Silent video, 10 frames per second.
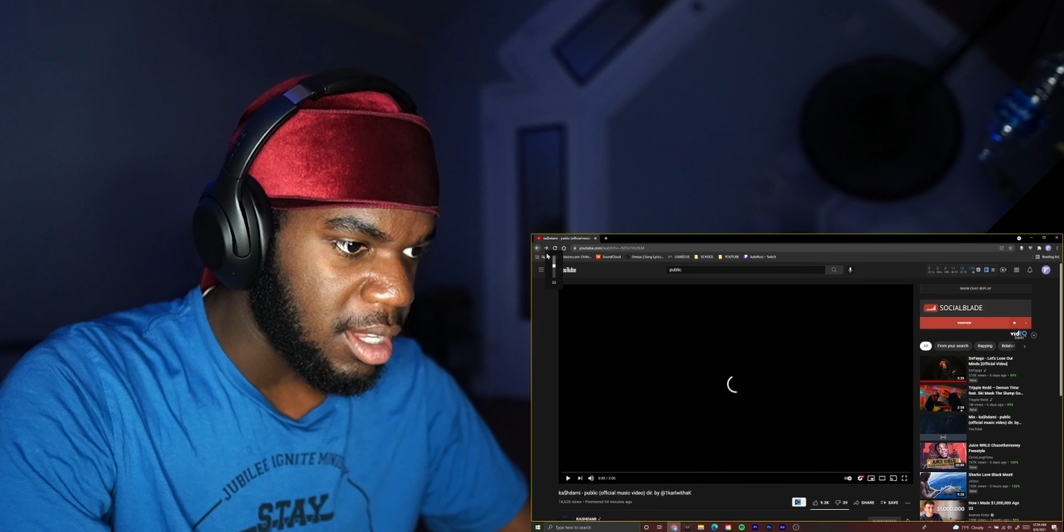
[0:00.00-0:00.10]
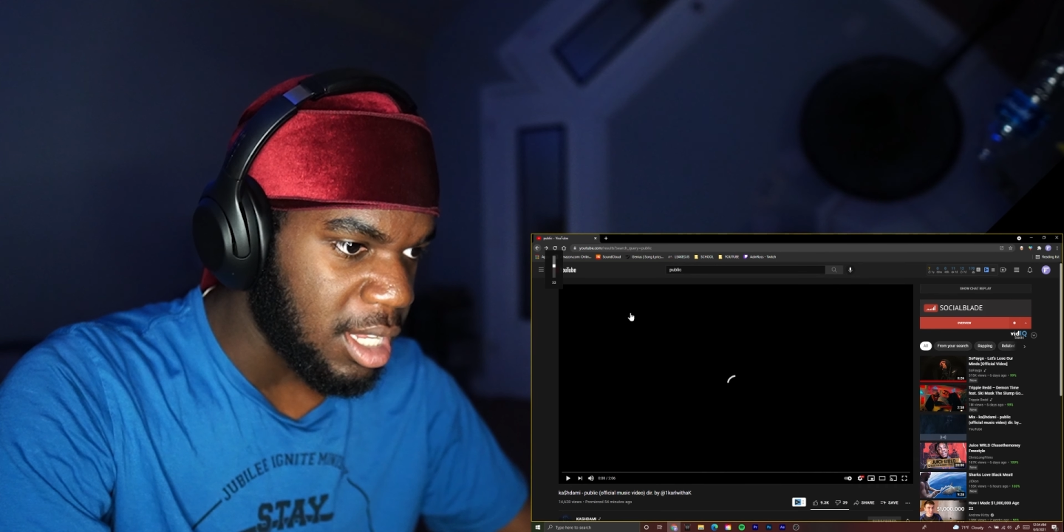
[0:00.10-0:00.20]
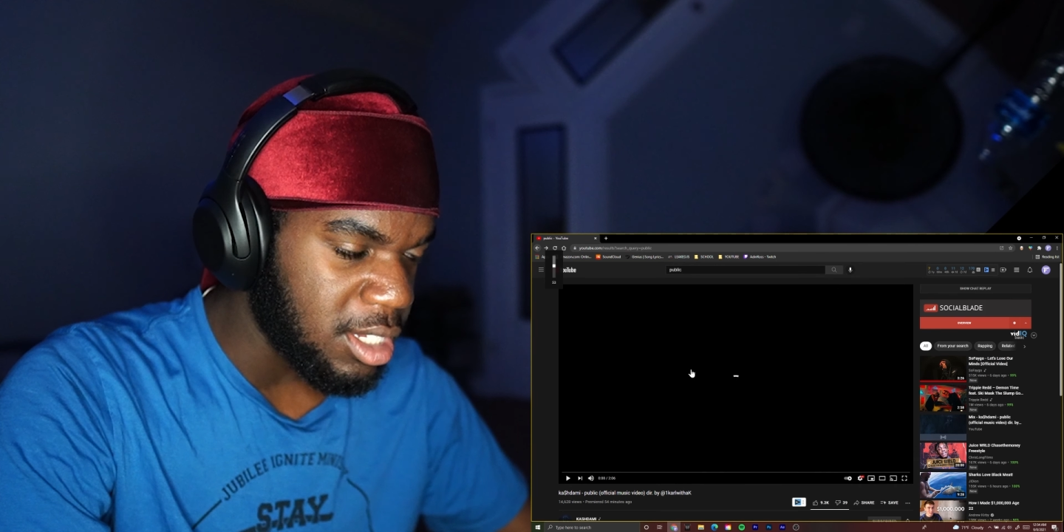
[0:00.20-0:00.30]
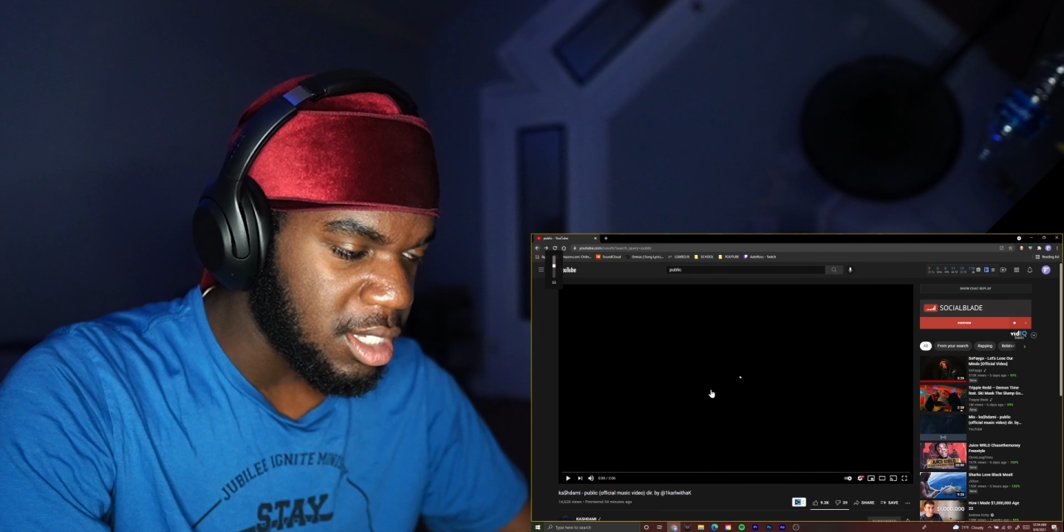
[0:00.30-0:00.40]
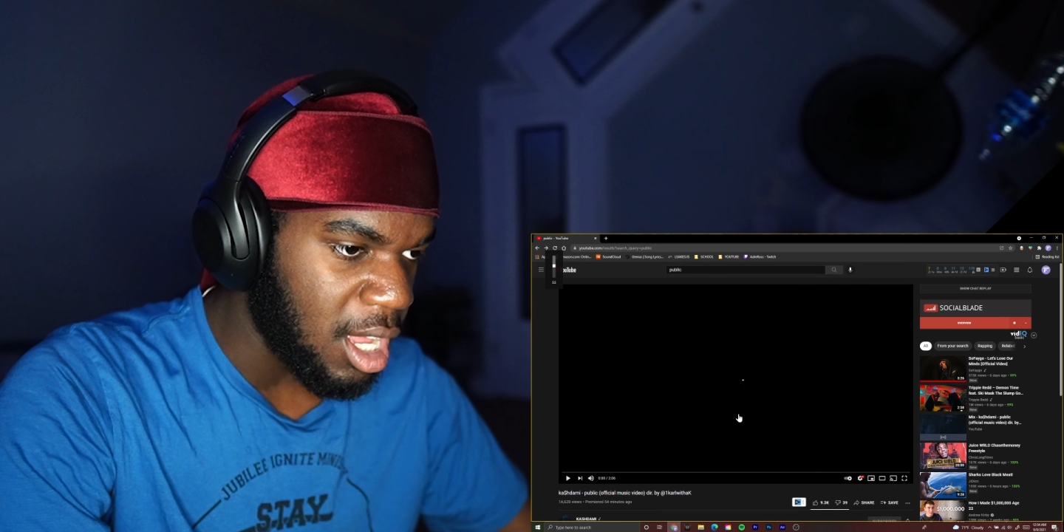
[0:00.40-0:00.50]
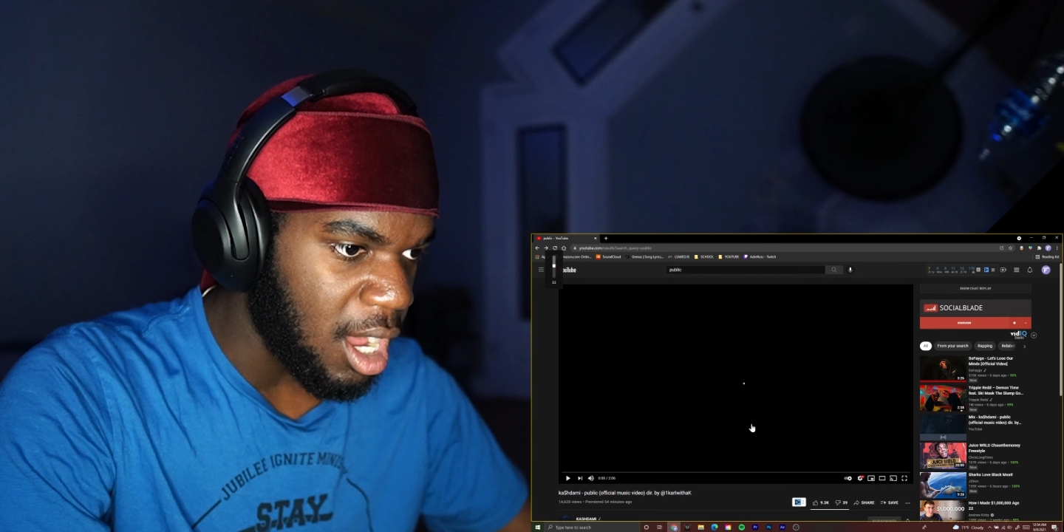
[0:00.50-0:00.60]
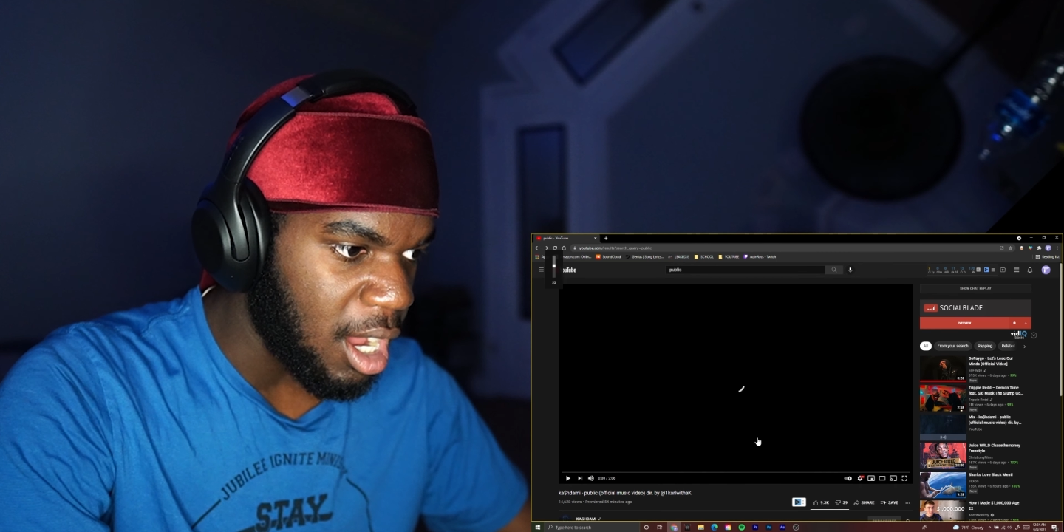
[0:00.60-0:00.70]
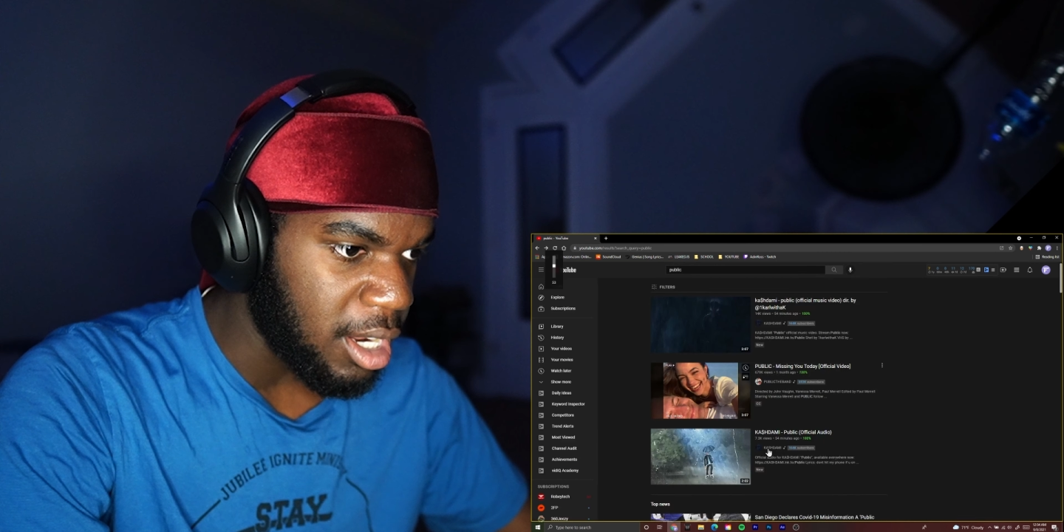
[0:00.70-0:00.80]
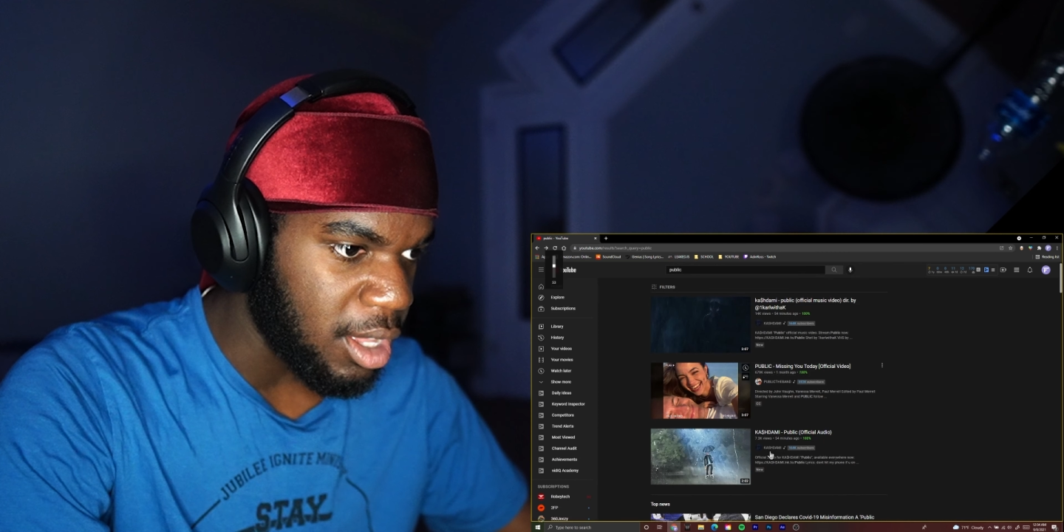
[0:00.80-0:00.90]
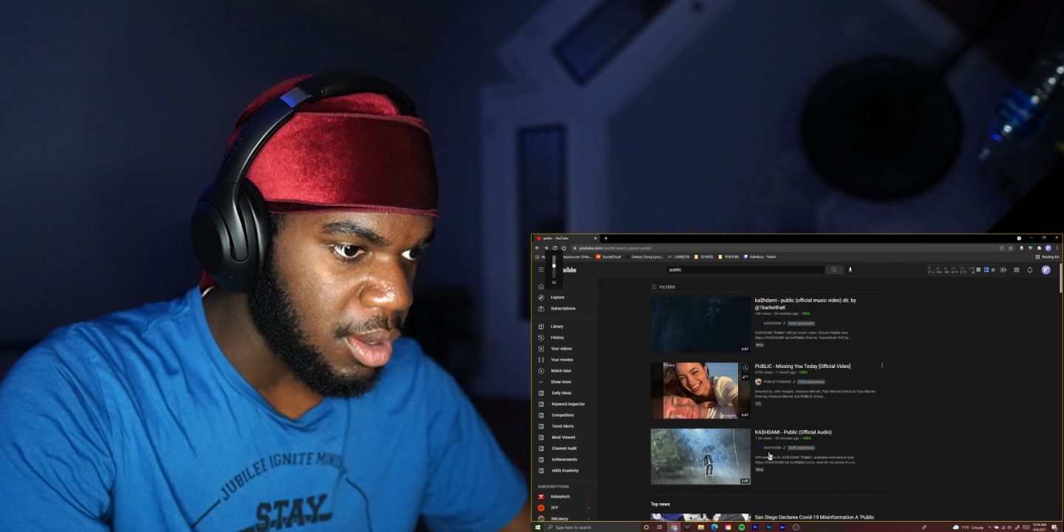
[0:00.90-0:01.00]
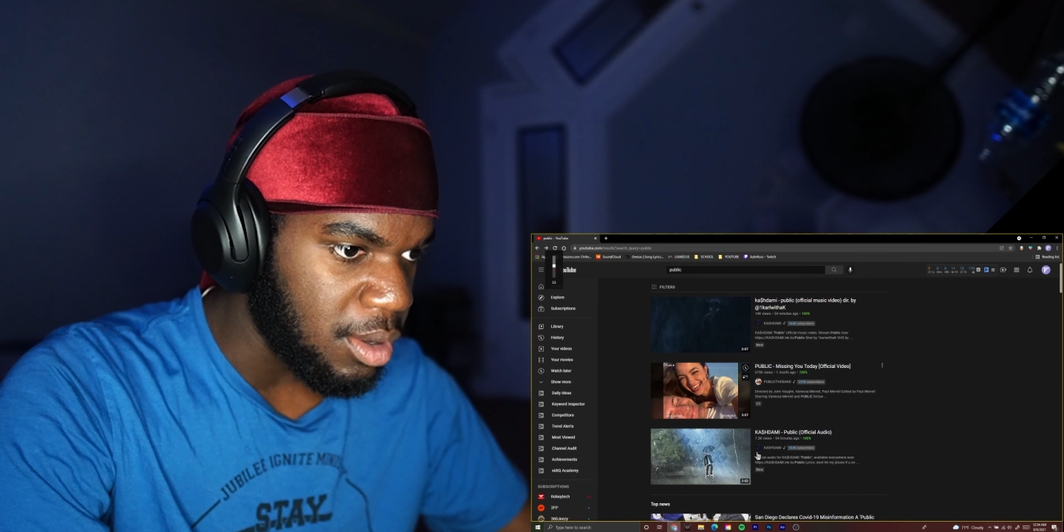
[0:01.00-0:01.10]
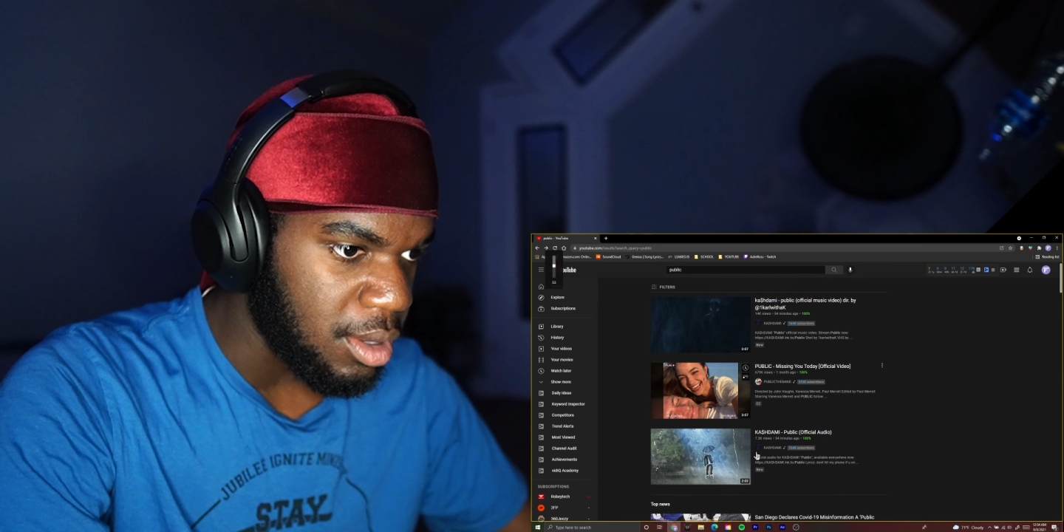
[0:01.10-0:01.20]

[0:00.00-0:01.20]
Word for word: I just saw audio.